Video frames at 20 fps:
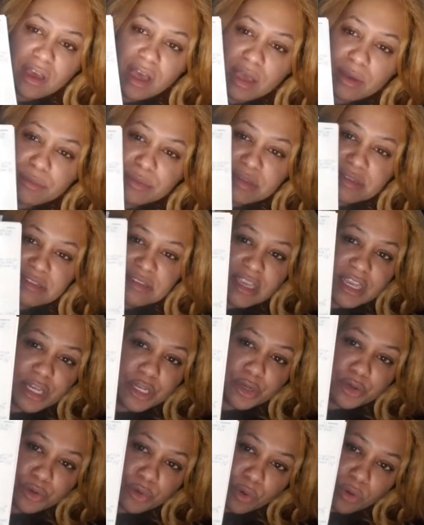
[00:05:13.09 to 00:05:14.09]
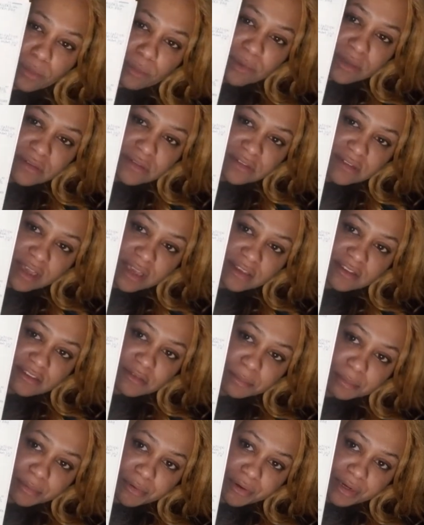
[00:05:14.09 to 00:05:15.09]
I would say, normal
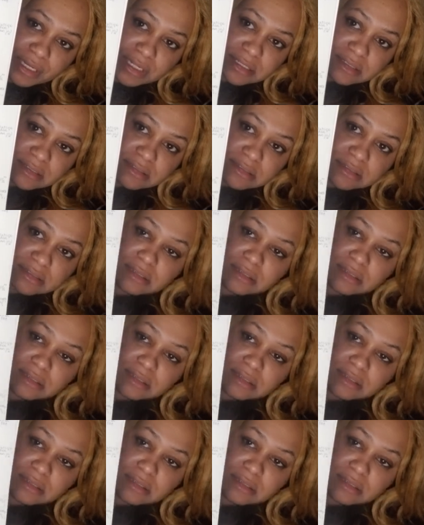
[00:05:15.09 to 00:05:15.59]
size print.